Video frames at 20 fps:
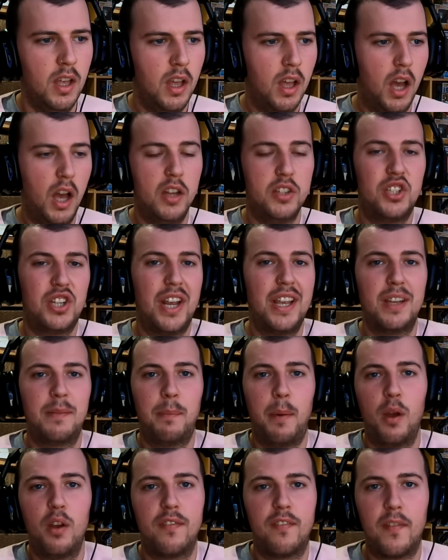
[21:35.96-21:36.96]
Uh, shake
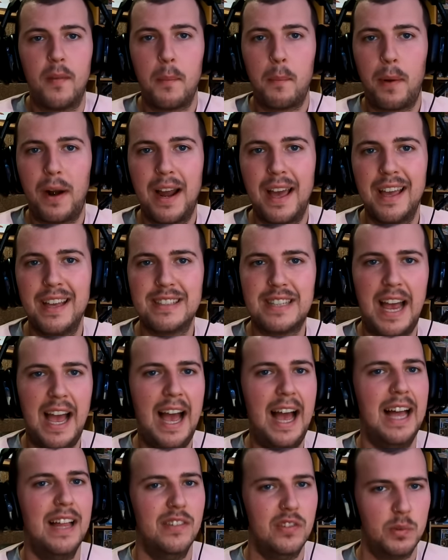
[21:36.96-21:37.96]
both players'
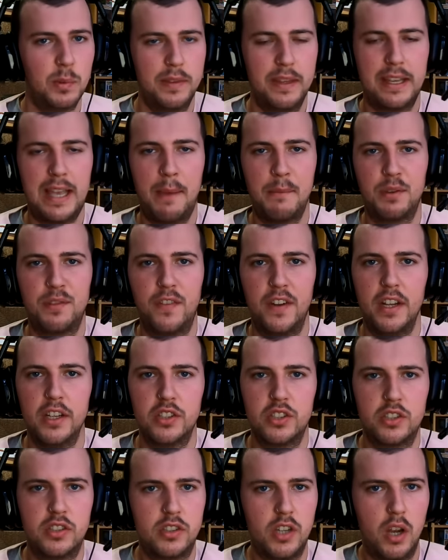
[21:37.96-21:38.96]
hands when the game's
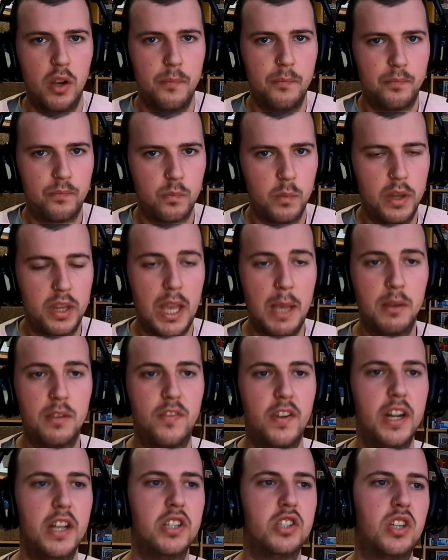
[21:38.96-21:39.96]
finished. So when the game's
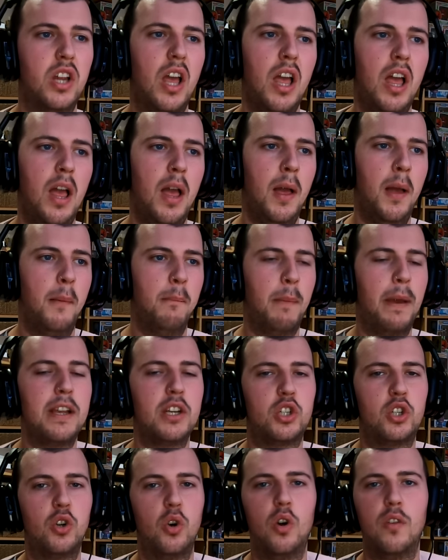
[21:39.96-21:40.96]
finished, make
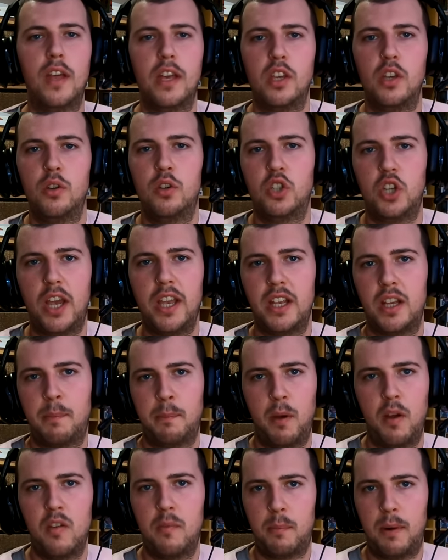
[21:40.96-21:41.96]
sure that you shake
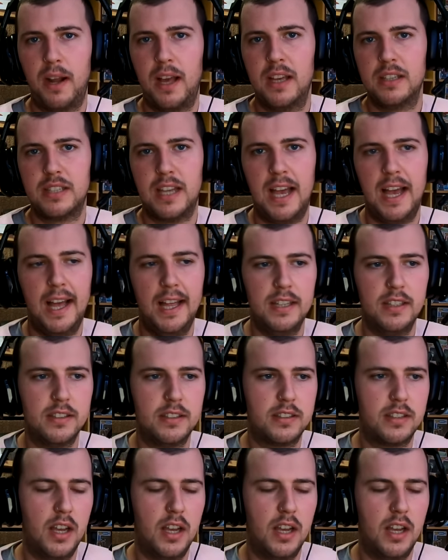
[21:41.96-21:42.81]
both players' hands.